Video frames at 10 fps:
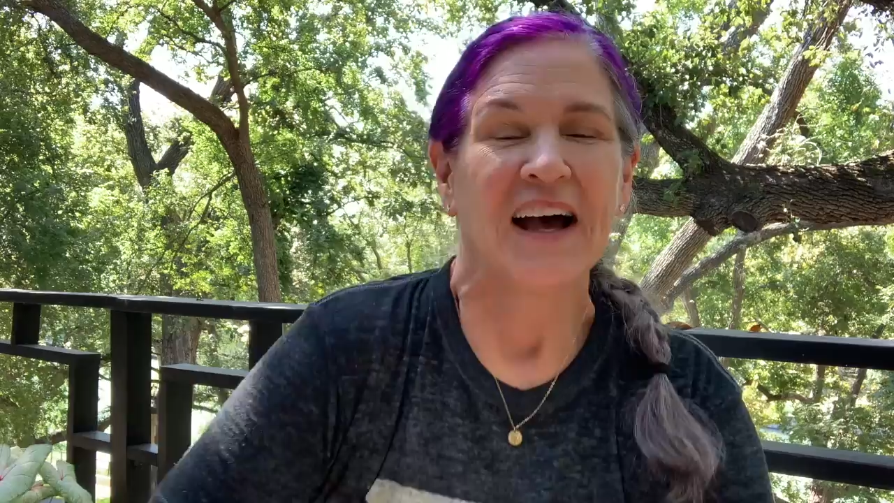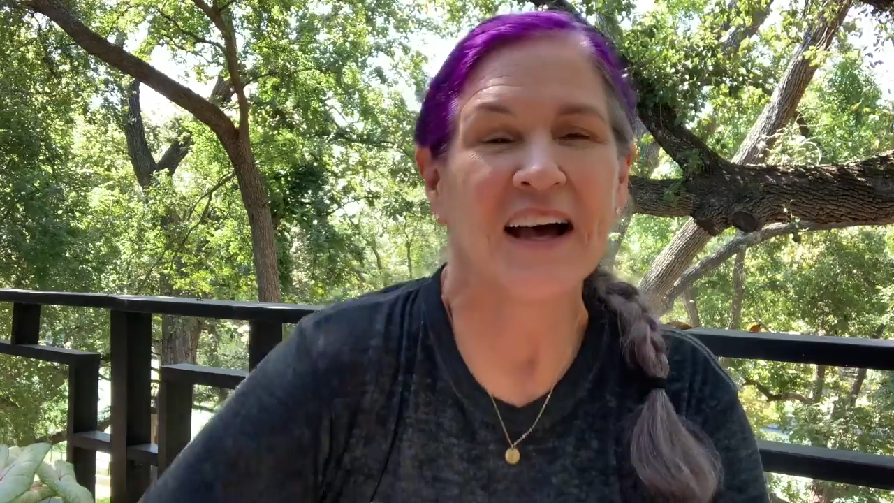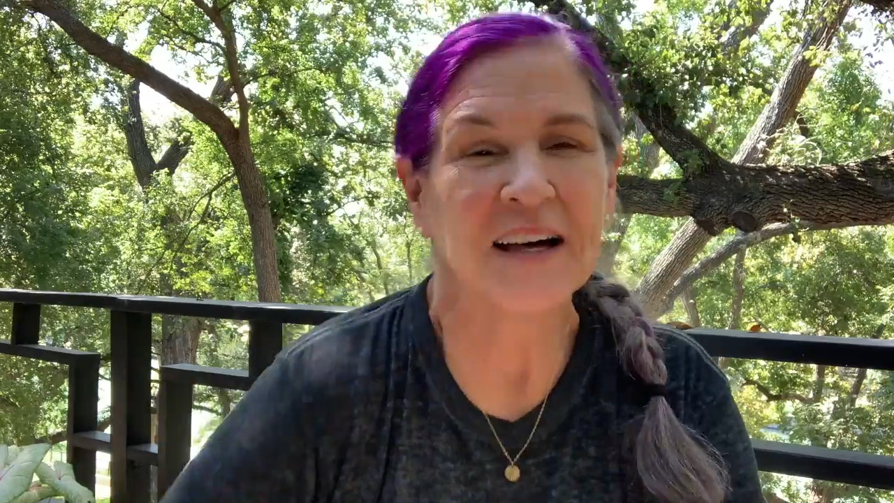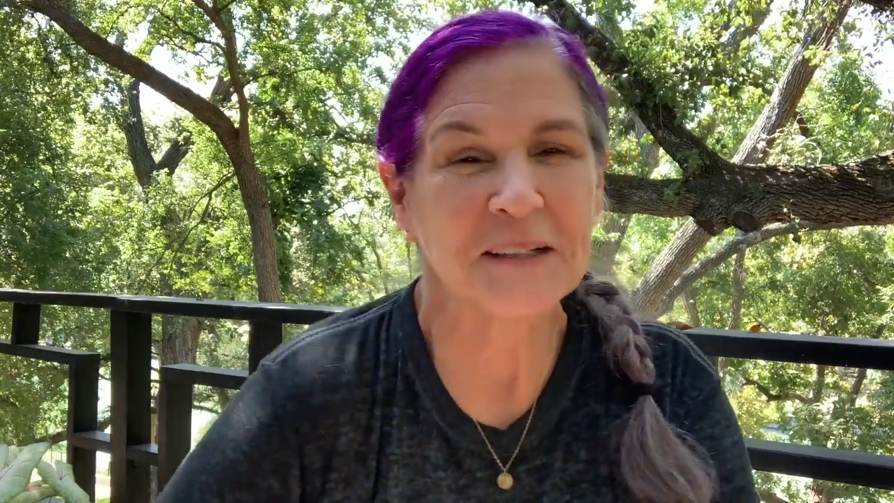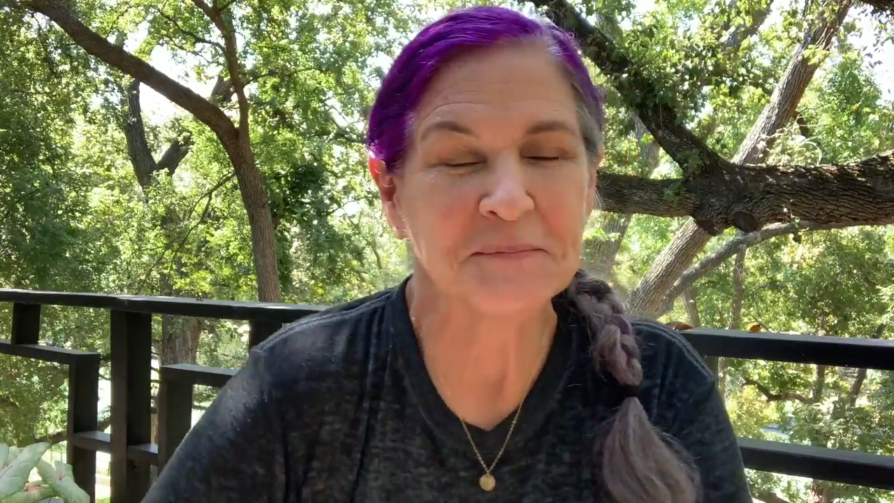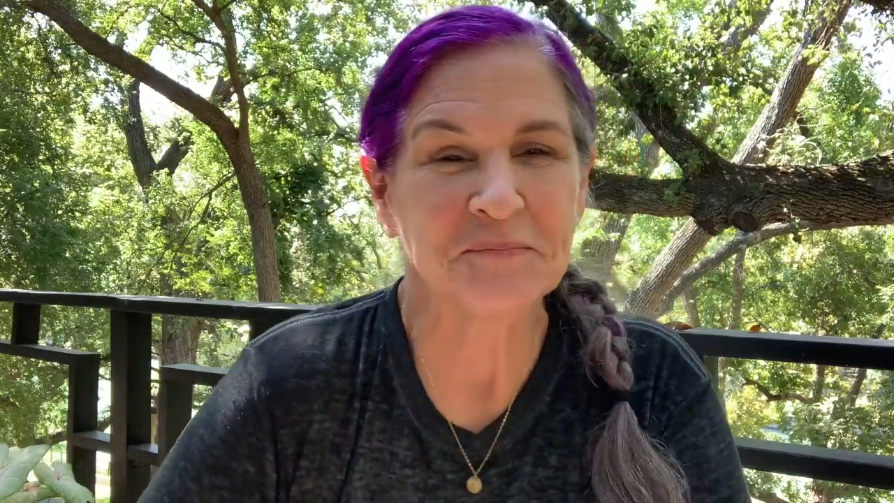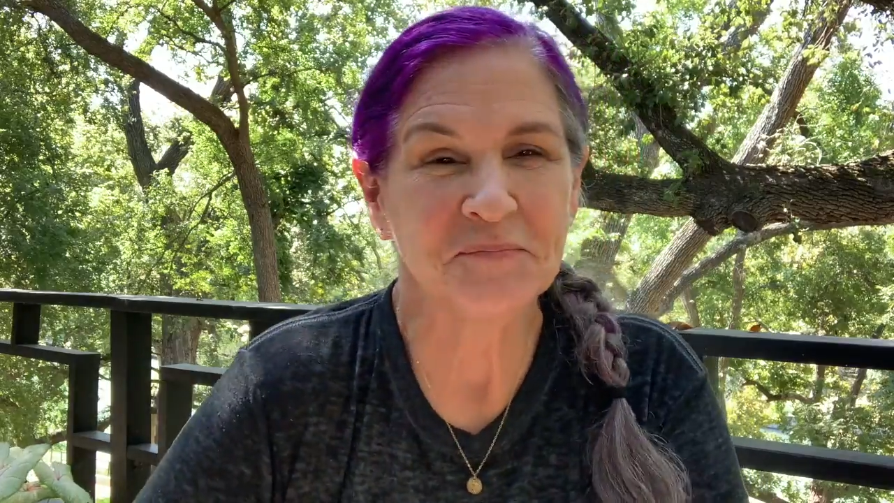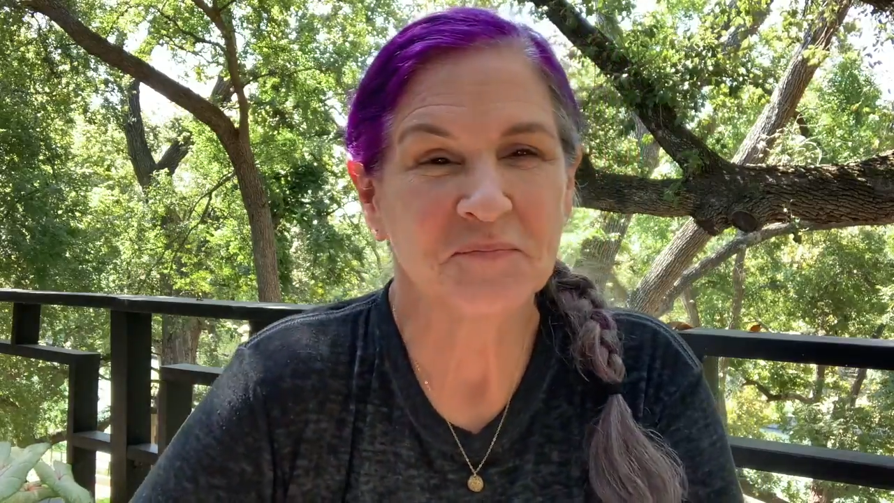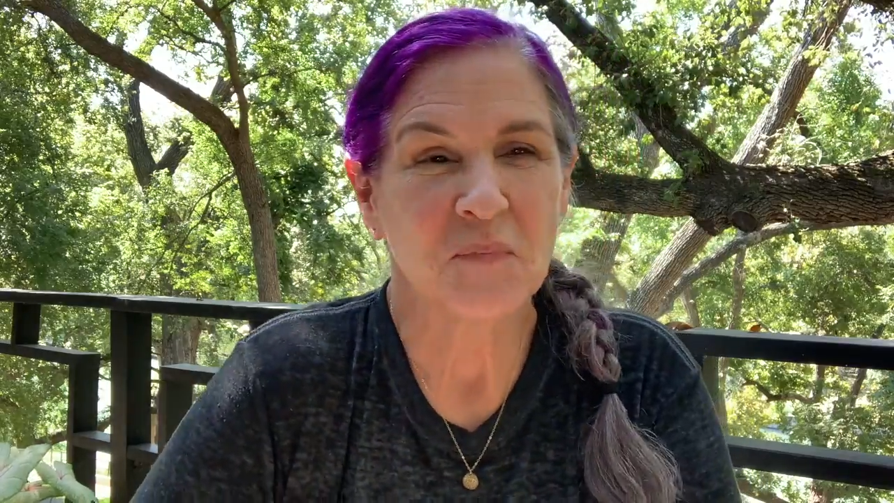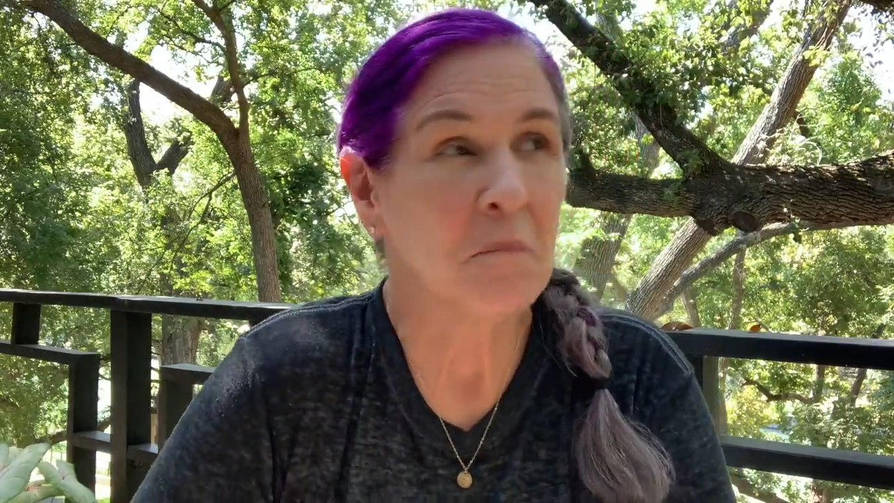Um,
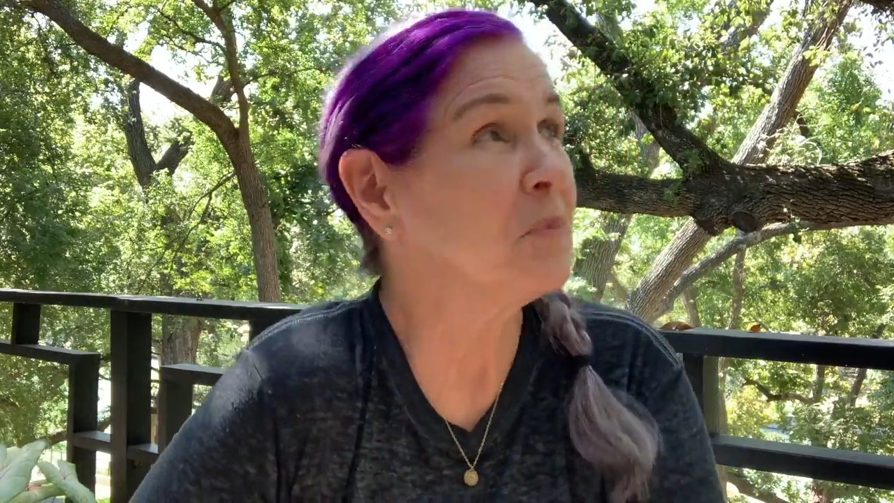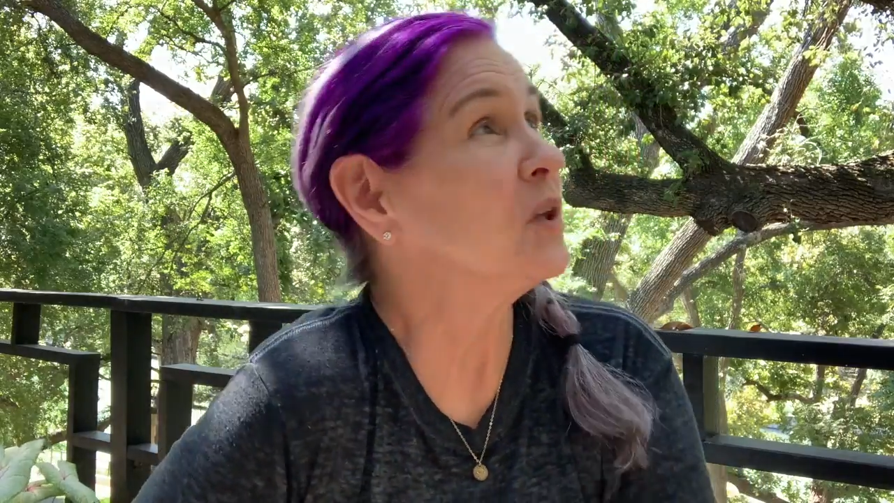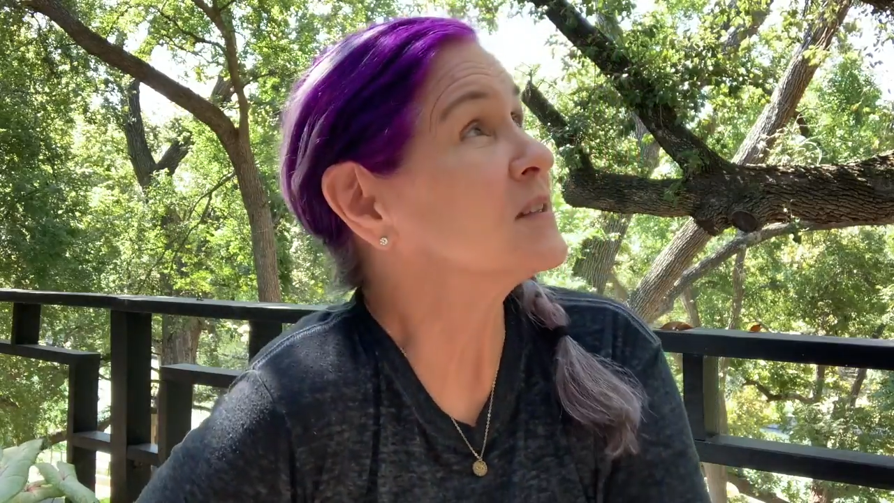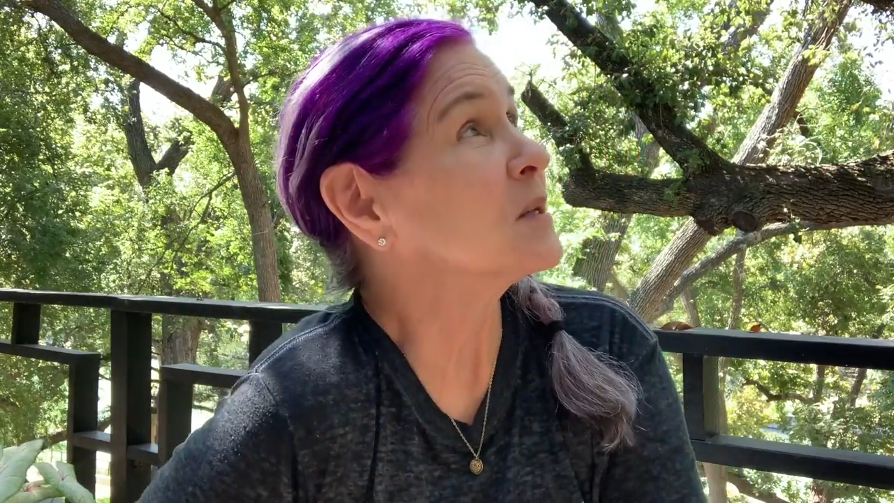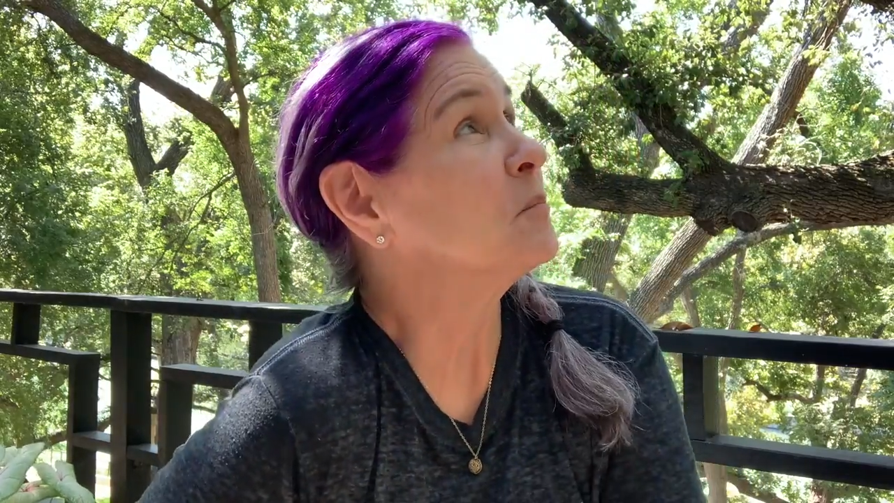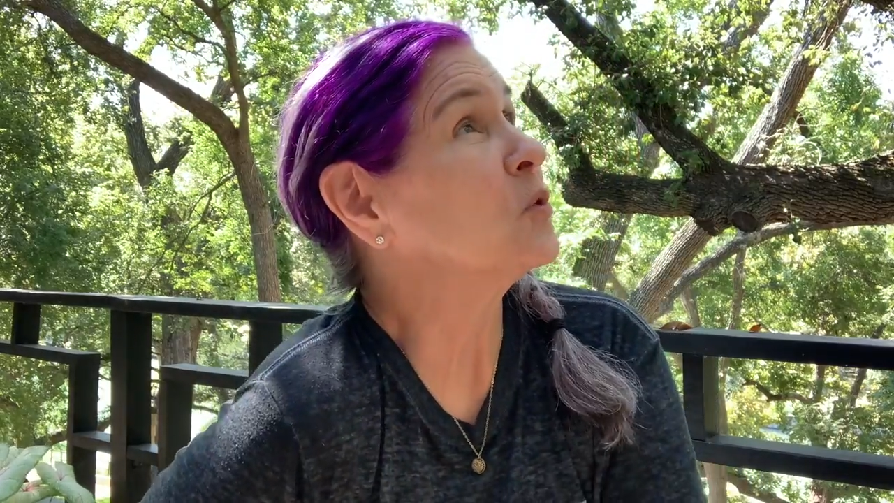it's a